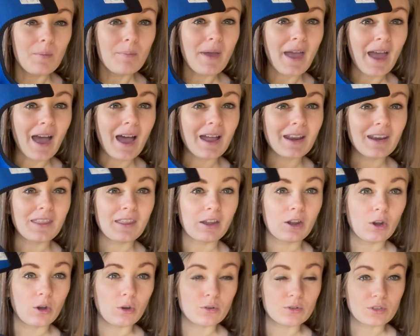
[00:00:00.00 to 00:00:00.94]
pad
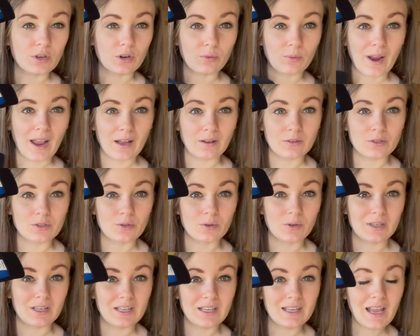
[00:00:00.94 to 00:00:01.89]
that goes around
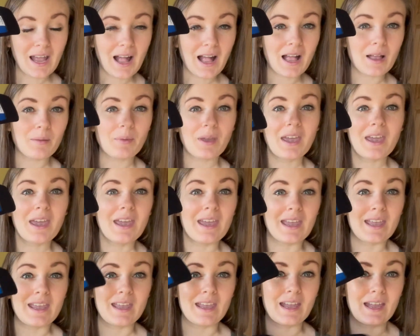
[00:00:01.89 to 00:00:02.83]
your kneecap.
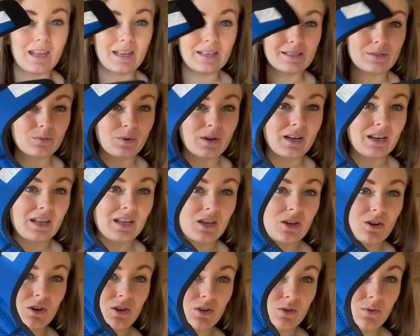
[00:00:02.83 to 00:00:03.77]
And right
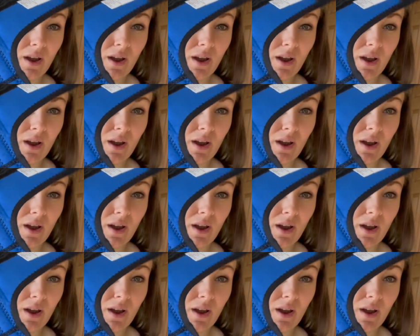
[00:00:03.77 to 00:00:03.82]
here you